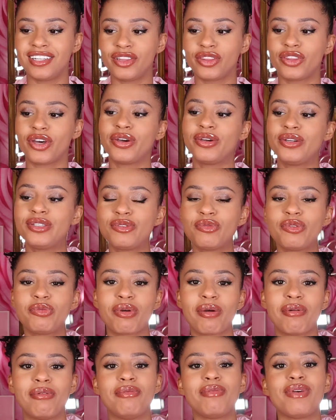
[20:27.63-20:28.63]
those would
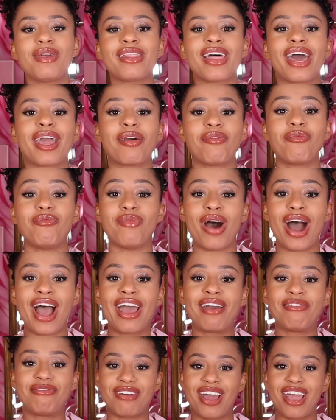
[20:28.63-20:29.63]
probably be like
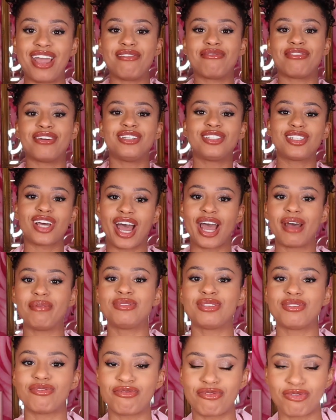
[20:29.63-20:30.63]
my favorite
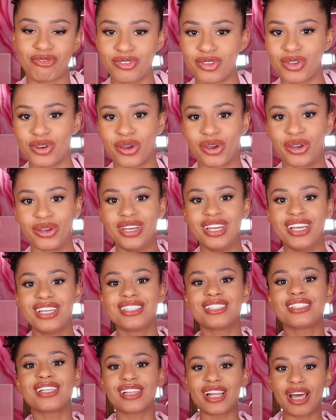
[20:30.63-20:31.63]
types of, you know,
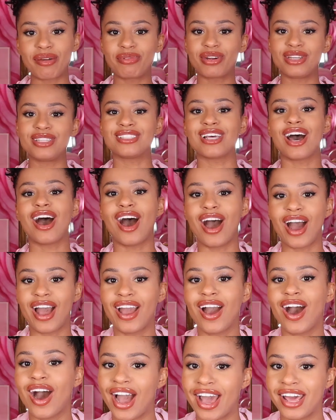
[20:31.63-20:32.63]
celebrities that
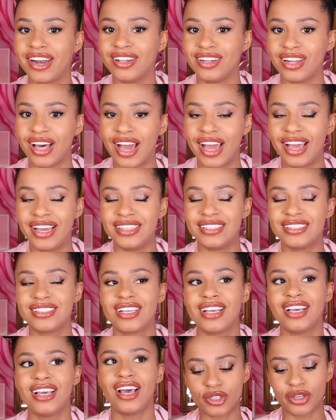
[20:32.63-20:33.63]
I idolize.
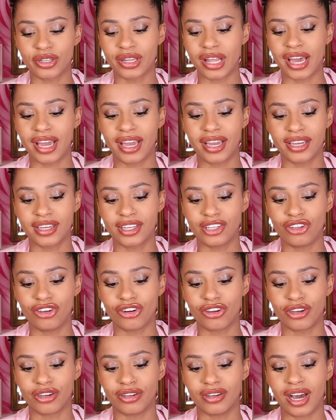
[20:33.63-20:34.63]
So like, you
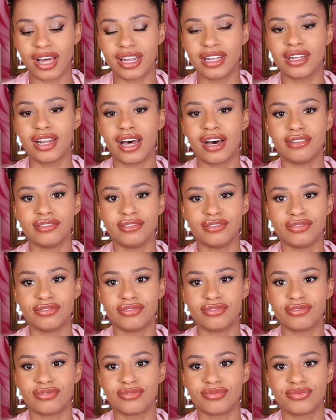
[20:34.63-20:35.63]
know, I
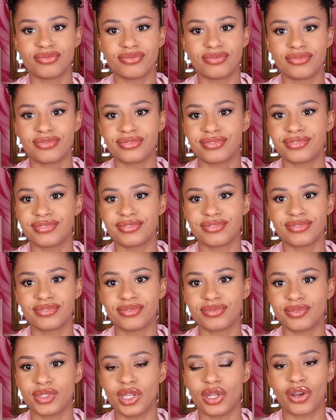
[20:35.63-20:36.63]
love
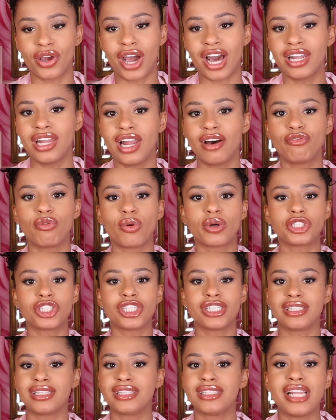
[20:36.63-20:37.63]

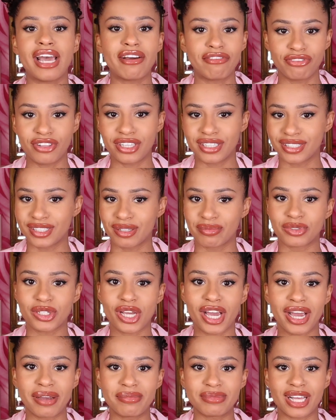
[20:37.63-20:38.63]
watching Netflix
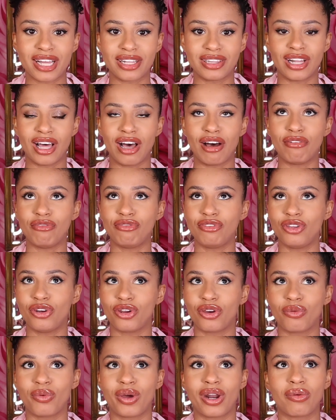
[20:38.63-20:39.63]
sometimes. I love, you
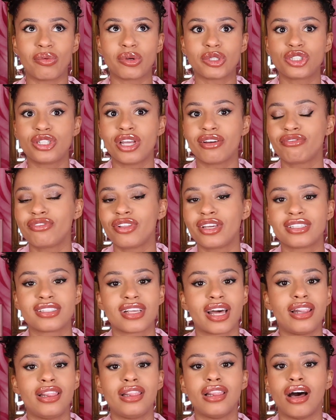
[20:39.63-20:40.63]
know, when I watch Netflix,
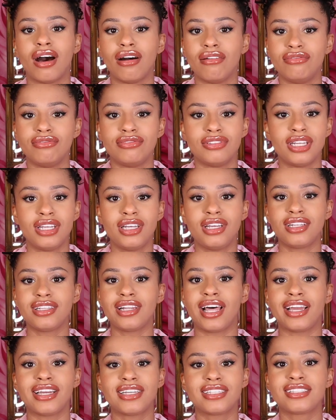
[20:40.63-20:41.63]
I love
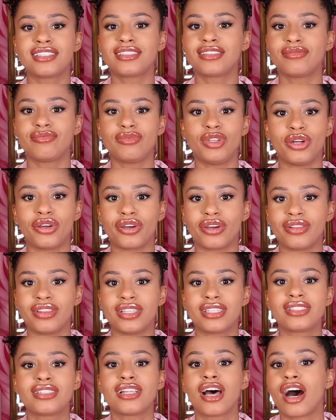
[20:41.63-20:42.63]
like, you know,
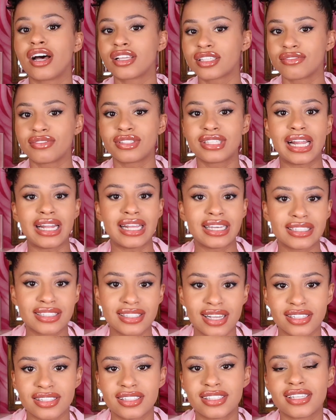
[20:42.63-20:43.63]
the stars of Selling
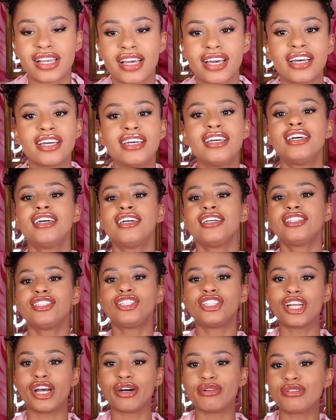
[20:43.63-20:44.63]
Sunset.
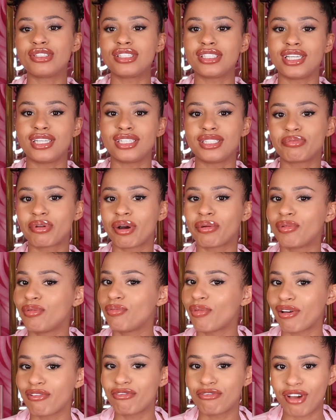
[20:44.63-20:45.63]
Chelsea is probably
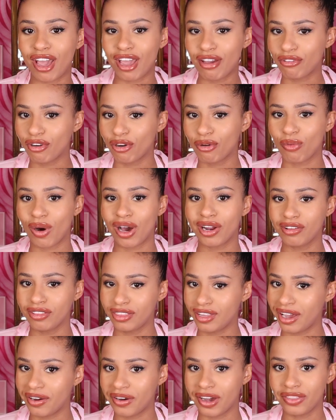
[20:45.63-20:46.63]
my favorite one on
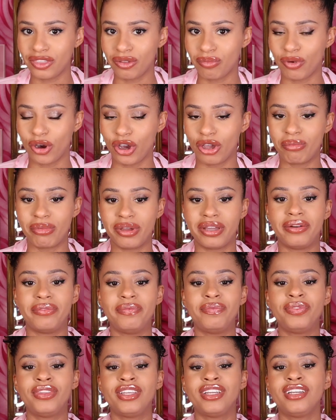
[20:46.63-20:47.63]
there at the
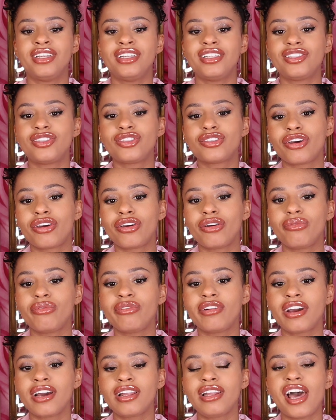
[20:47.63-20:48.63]
moment. So
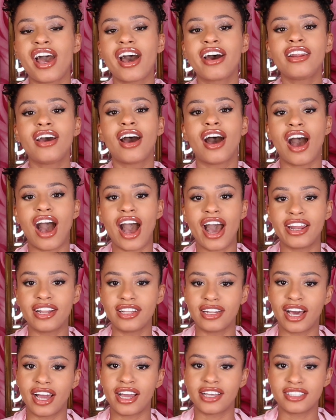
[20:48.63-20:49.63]
we're allowed to
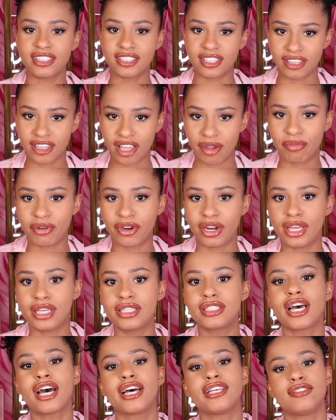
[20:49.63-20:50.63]
idolize
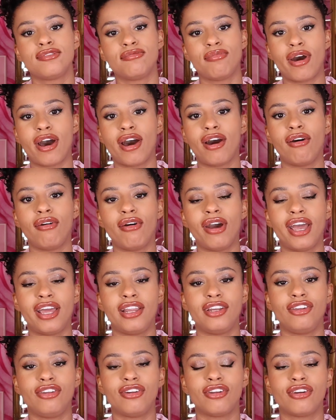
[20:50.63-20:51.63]
celebrities as well,
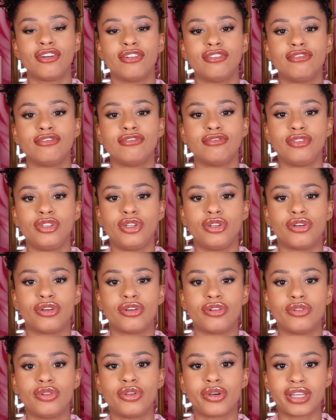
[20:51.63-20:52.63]
and you
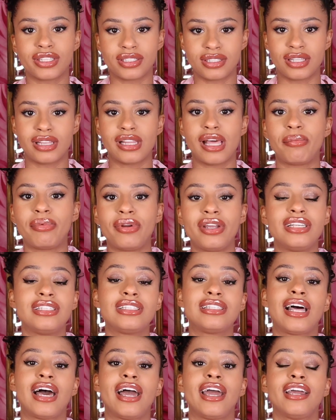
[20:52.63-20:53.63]
know, look at
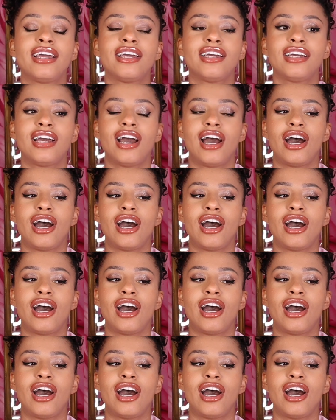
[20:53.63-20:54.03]
celebrities like,